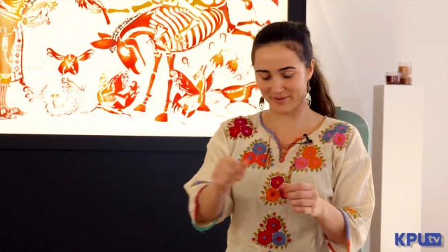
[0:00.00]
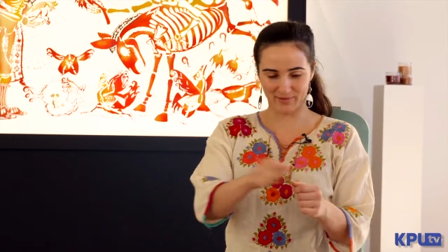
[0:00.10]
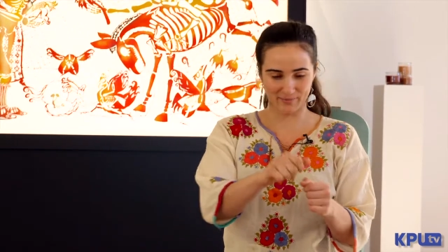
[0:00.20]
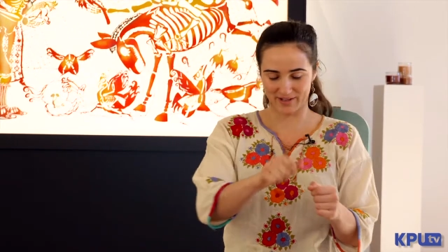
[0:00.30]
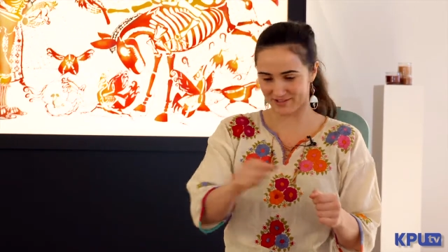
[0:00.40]

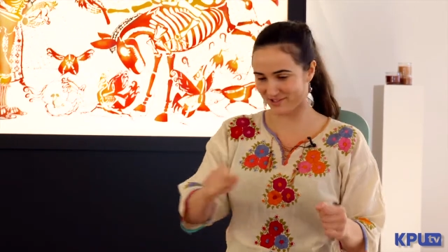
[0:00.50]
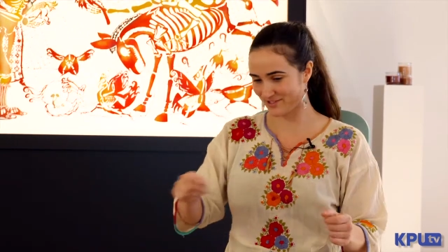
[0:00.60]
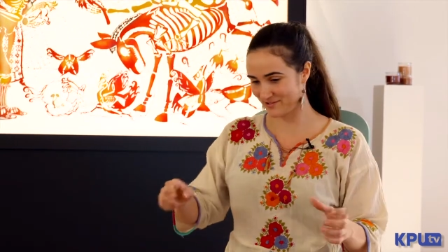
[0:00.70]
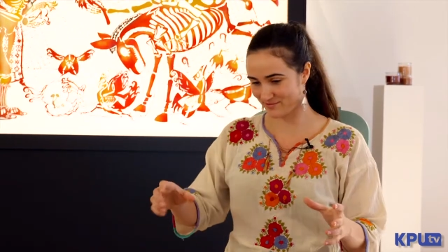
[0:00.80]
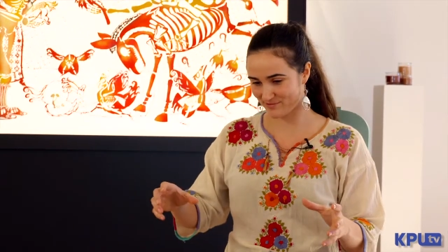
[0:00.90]
make
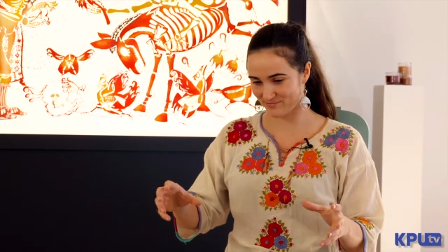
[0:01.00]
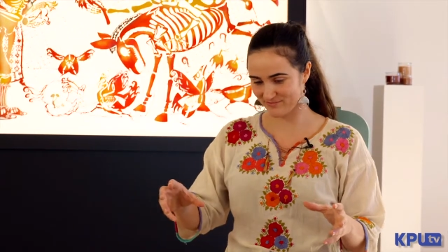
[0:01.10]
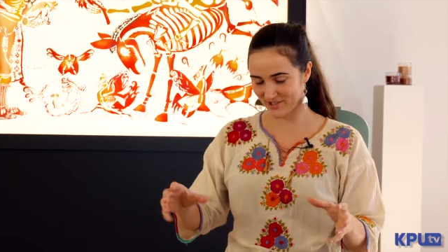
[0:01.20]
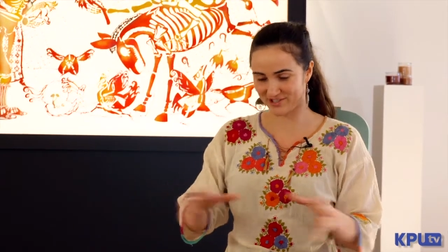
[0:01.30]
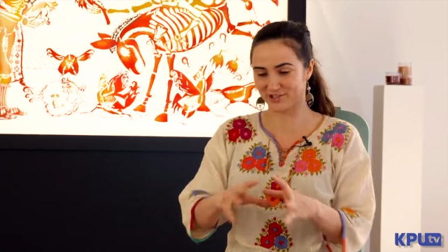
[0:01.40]

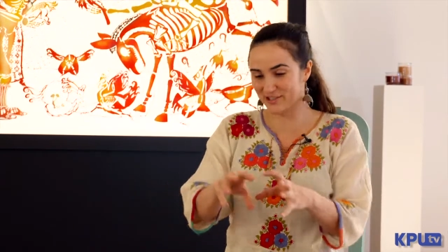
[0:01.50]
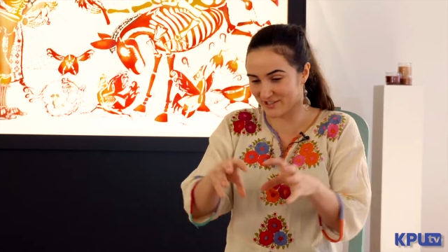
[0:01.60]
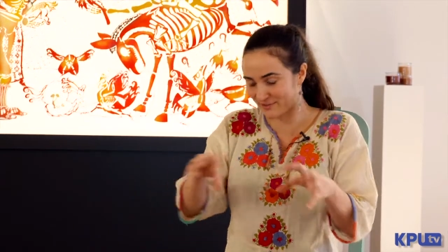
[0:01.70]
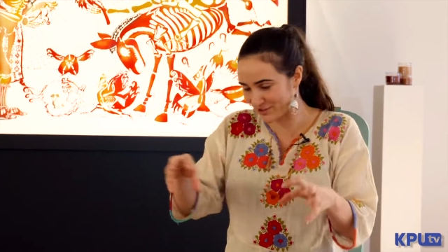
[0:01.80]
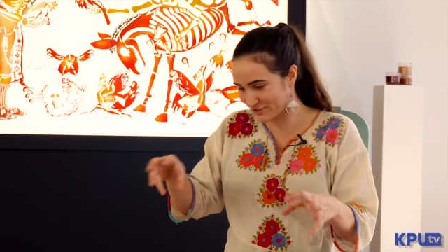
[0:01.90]
a series
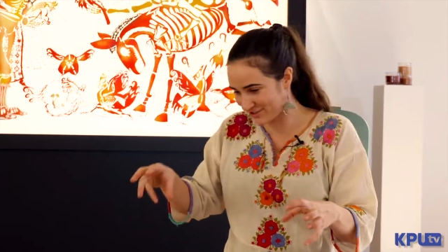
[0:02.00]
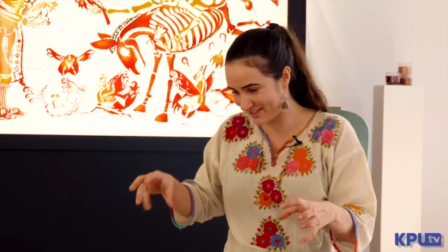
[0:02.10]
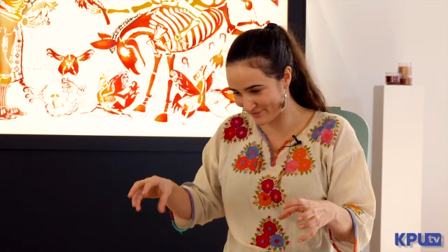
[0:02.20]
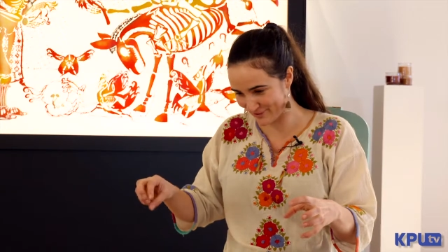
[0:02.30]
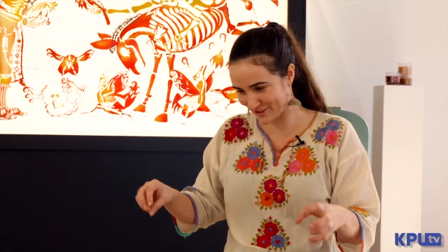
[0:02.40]
of little
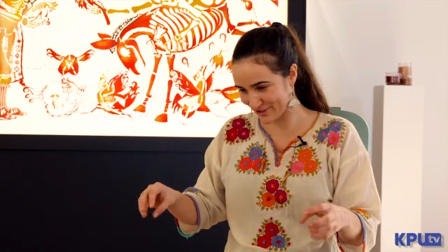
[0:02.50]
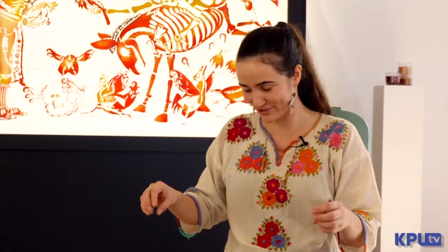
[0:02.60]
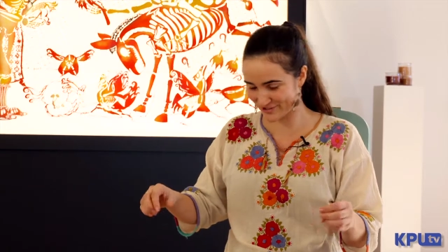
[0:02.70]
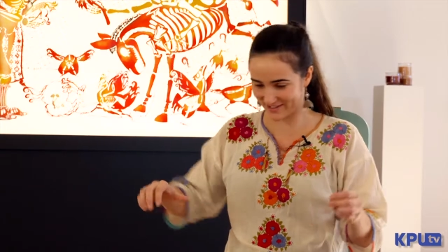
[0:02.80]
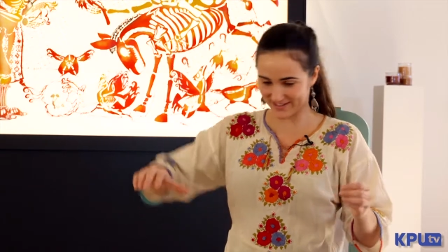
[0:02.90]
stick
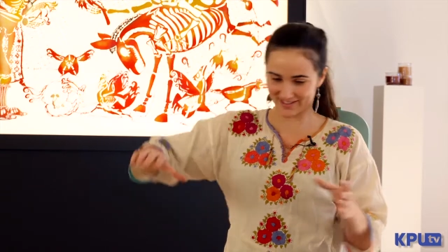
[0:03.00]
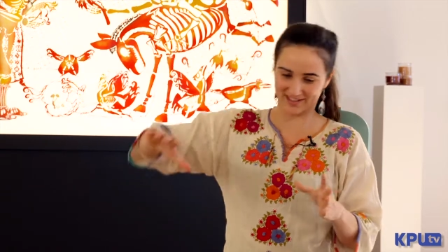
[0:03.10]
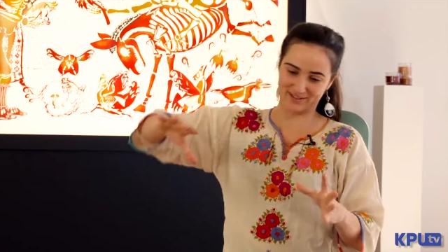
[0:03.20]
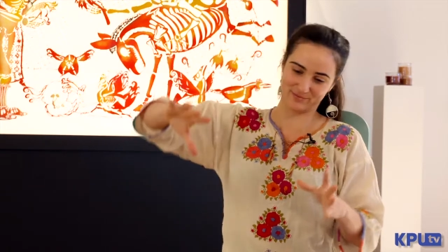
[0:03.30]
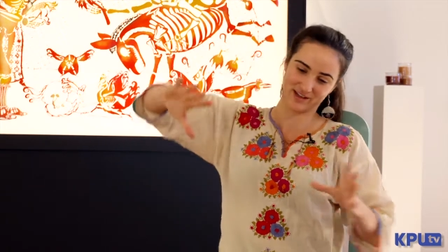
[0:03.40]
figures, and then
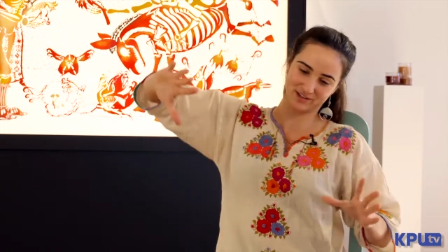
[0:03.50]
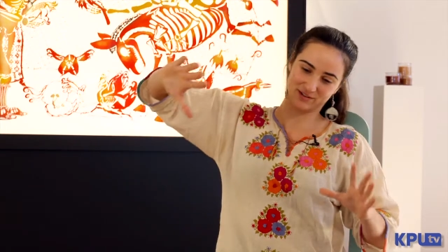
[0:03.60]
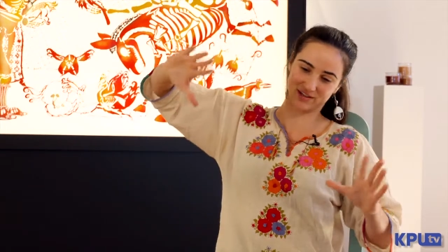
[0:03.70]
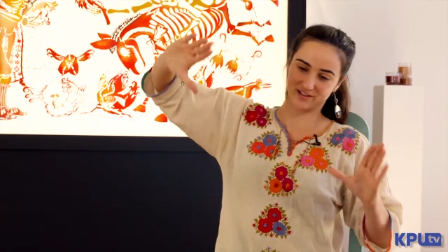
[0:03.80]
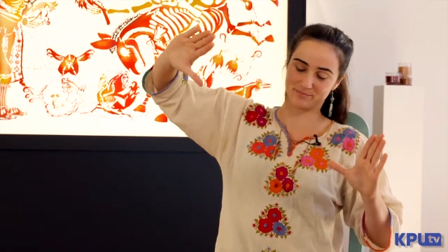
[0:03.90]
I make a
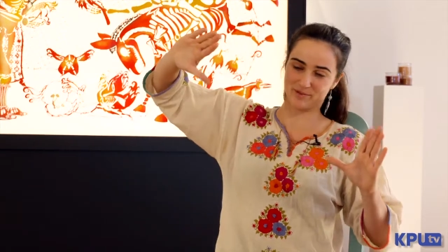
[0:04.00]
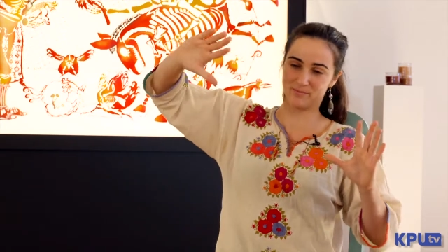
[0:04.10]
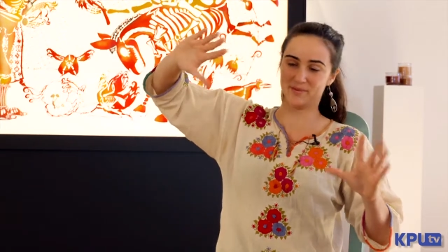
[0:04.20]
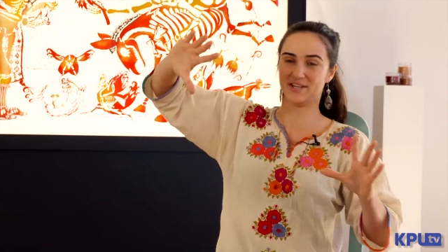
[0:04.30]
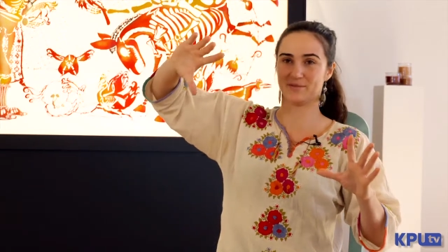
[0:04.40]

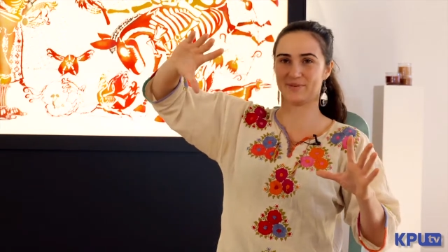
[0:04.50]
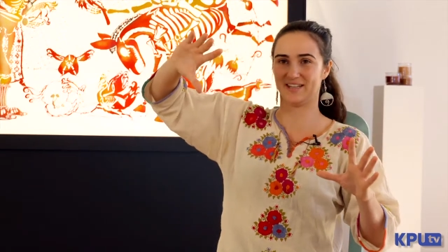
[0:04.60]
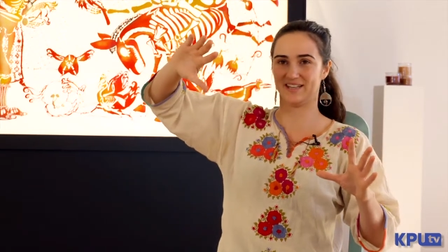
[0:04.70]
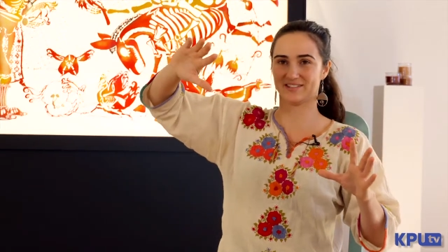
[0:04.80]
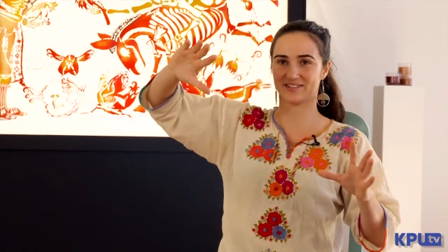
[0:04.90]
mini
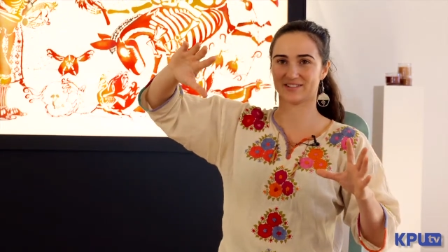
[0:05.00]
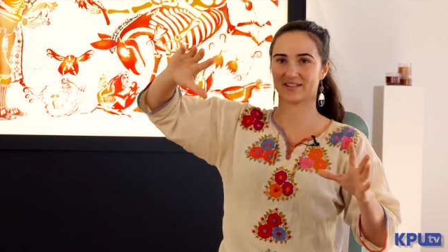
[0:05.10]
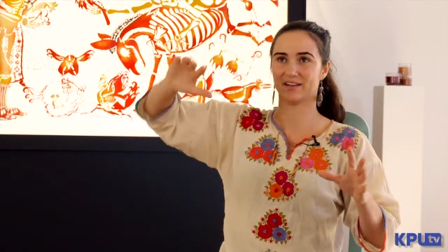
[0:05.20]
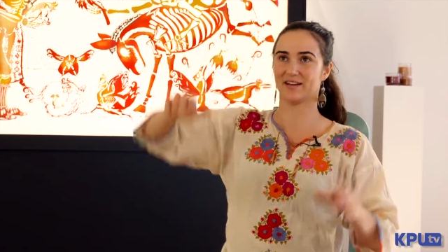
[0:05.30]
piece.